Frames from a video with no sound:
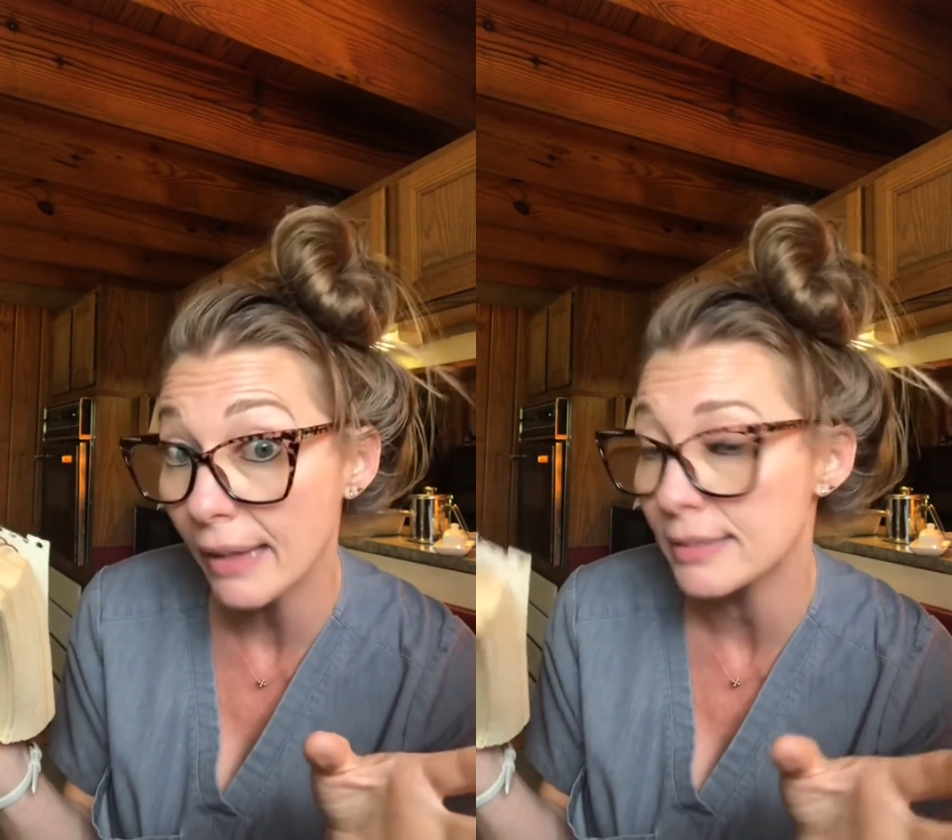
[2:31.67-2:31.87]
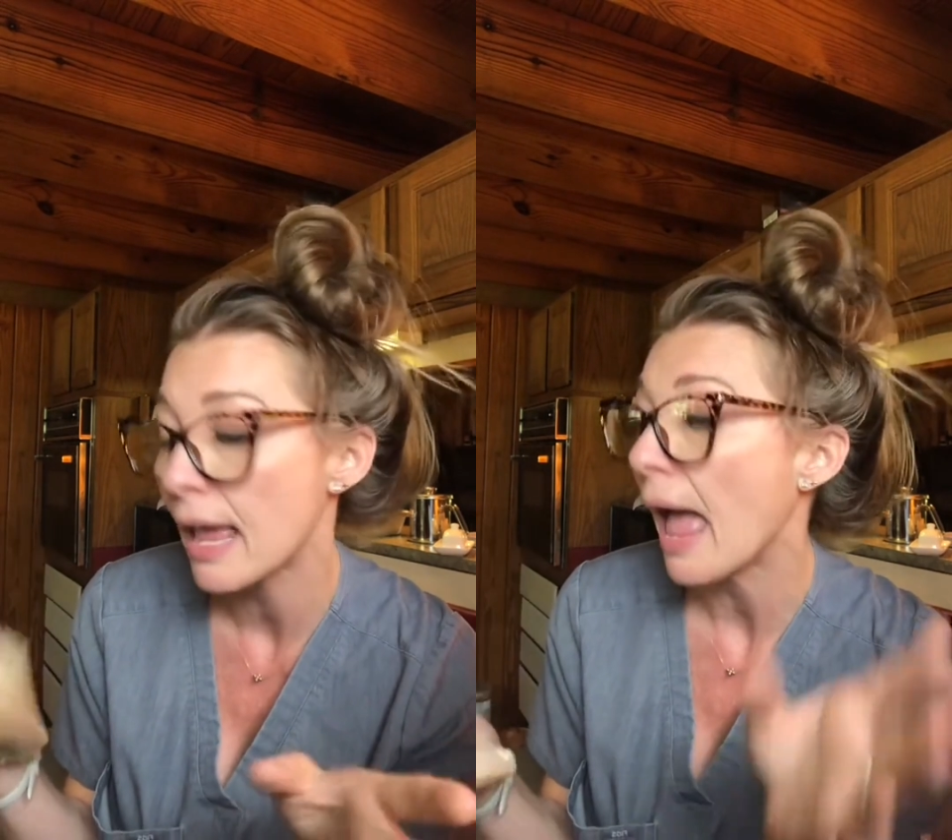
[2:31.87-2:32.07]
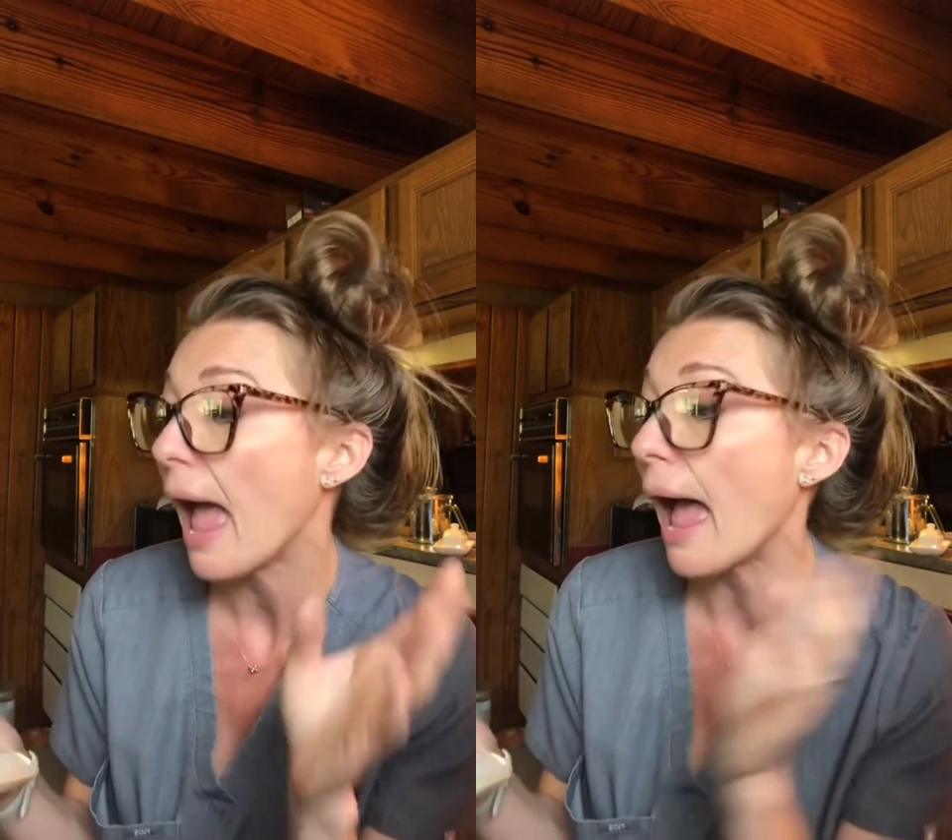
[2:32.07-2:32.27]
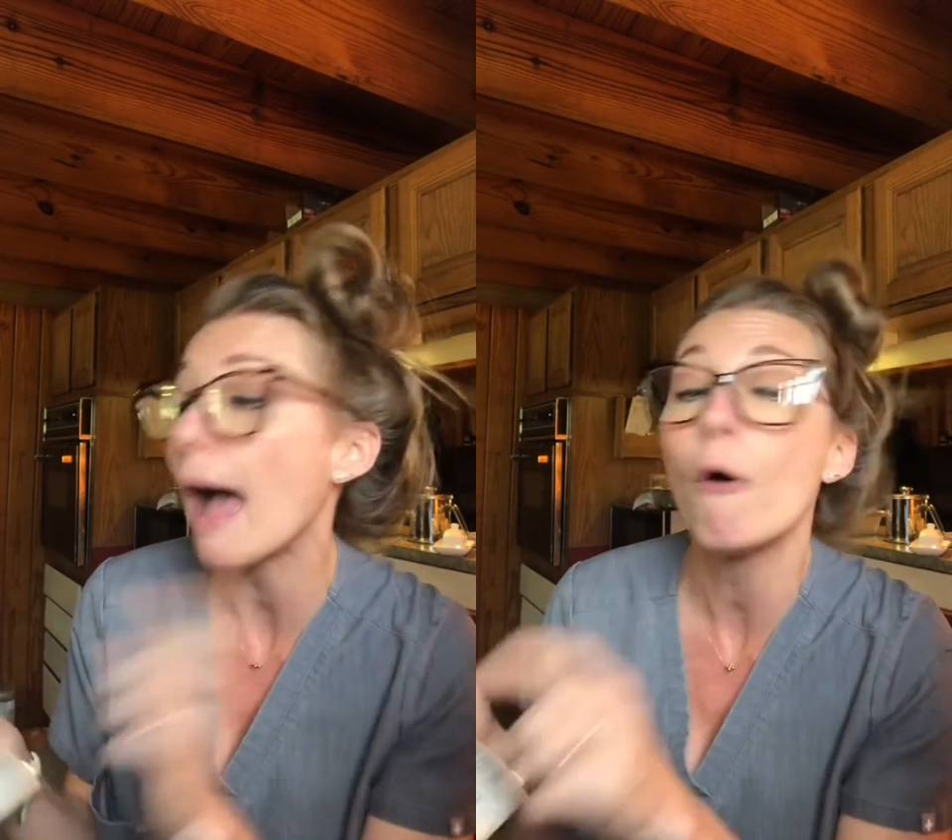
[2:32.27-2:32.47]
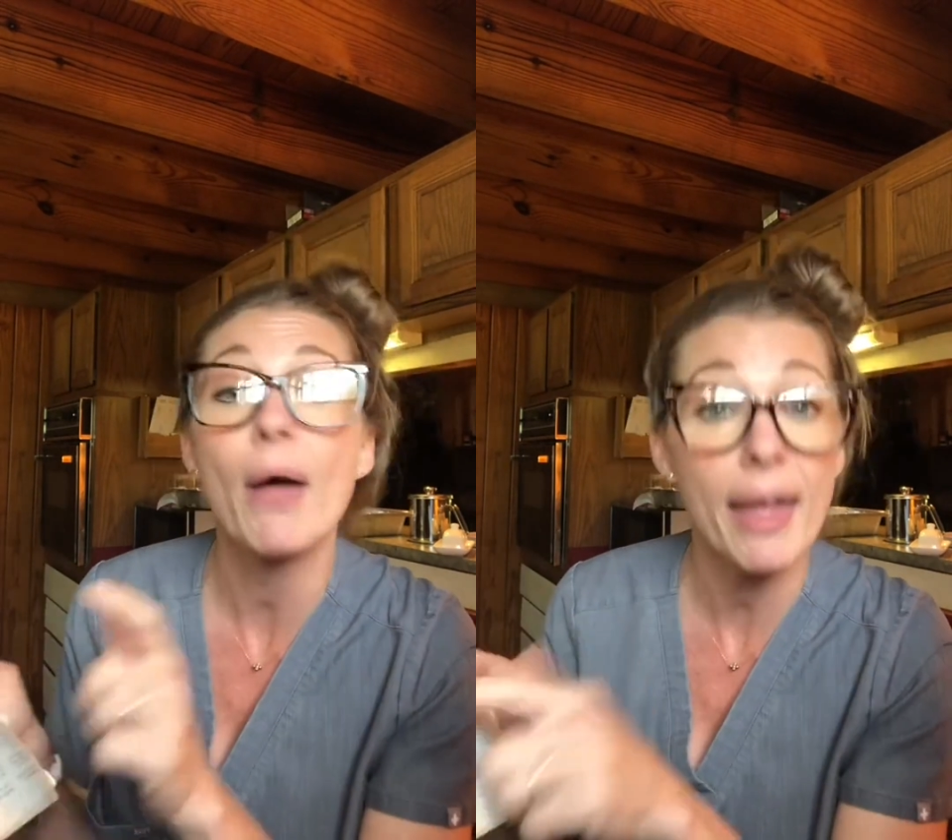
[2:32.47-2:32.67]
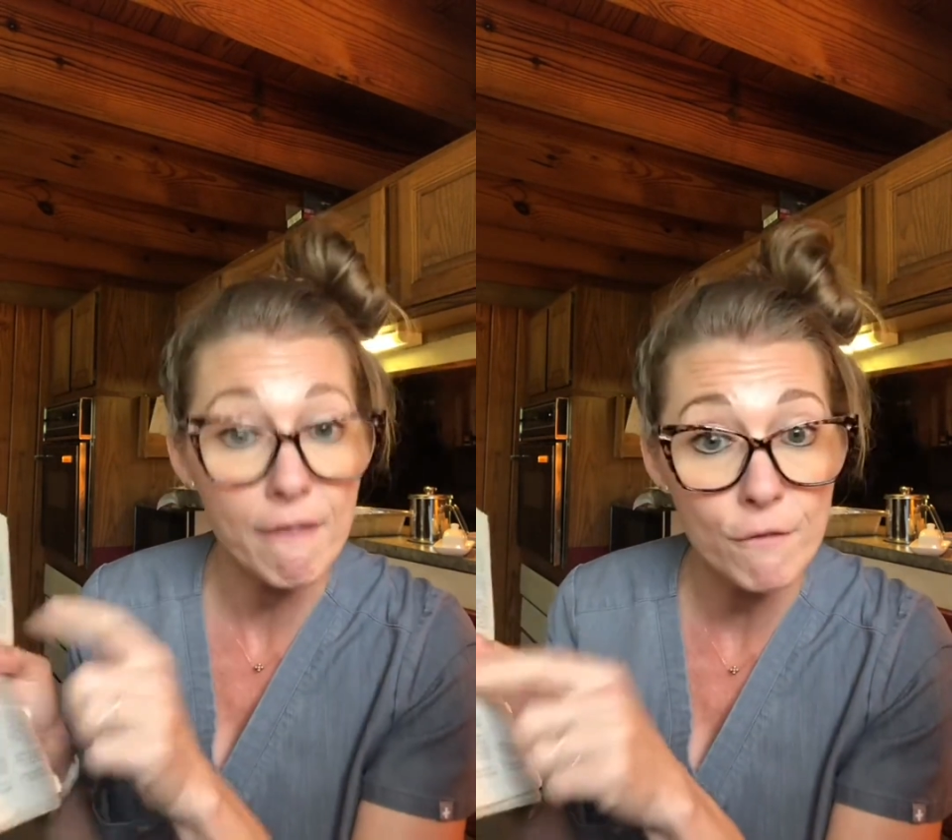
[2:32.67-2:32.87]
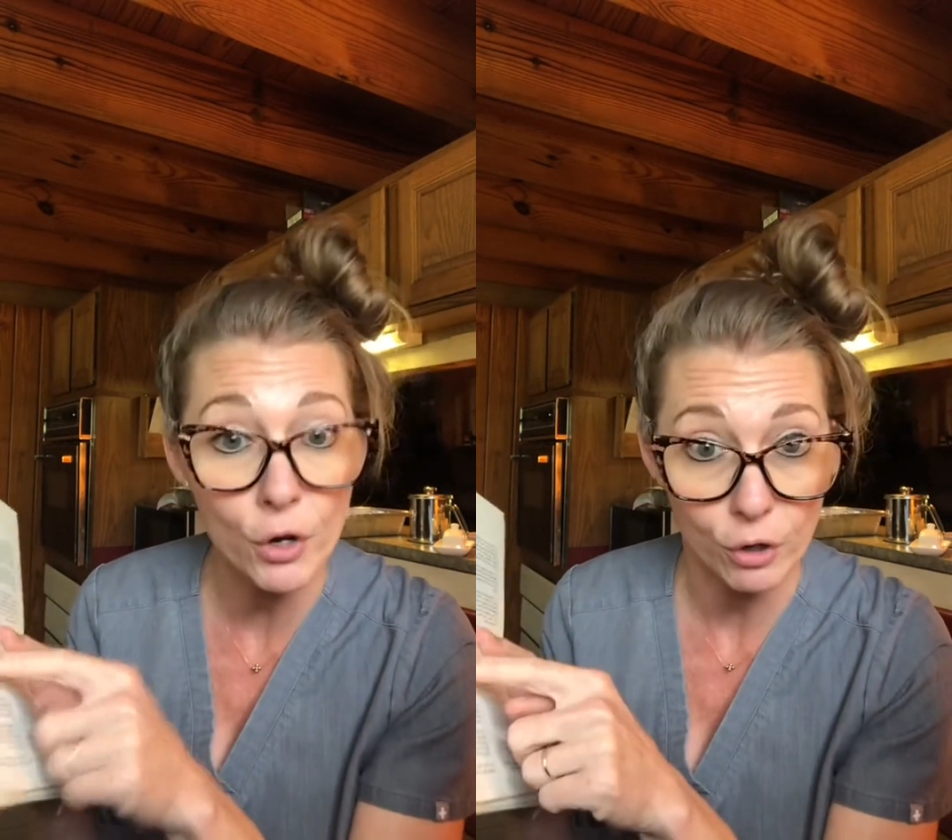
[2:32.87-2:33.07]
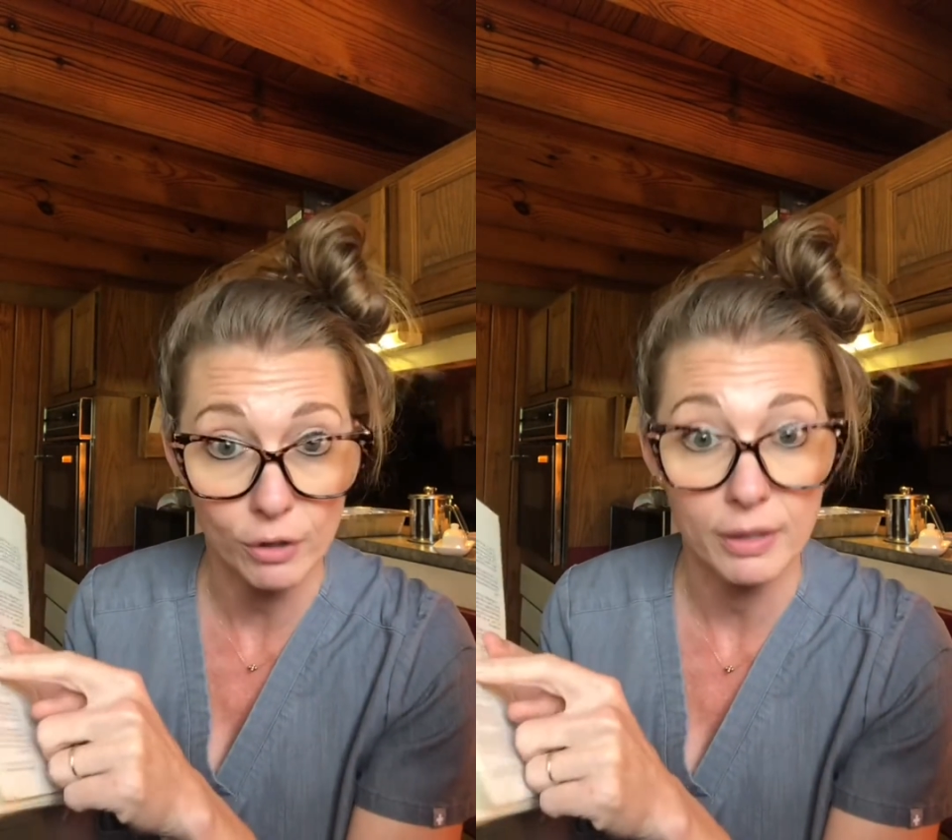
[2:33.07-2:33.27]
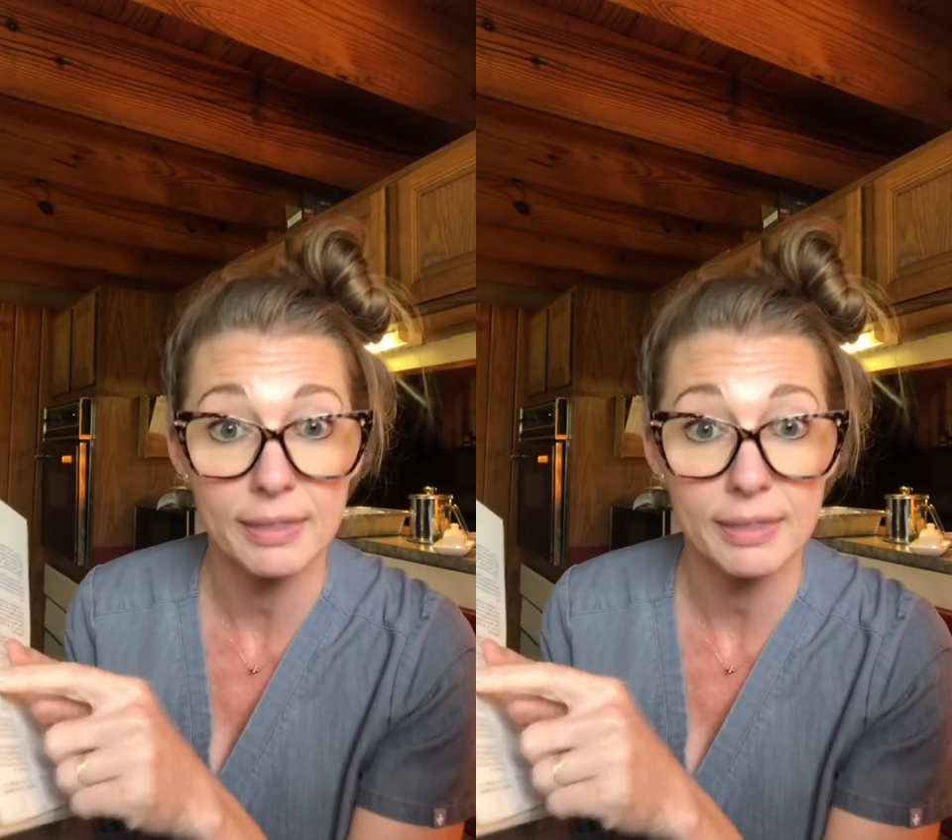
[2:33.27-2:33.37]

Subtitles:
However, this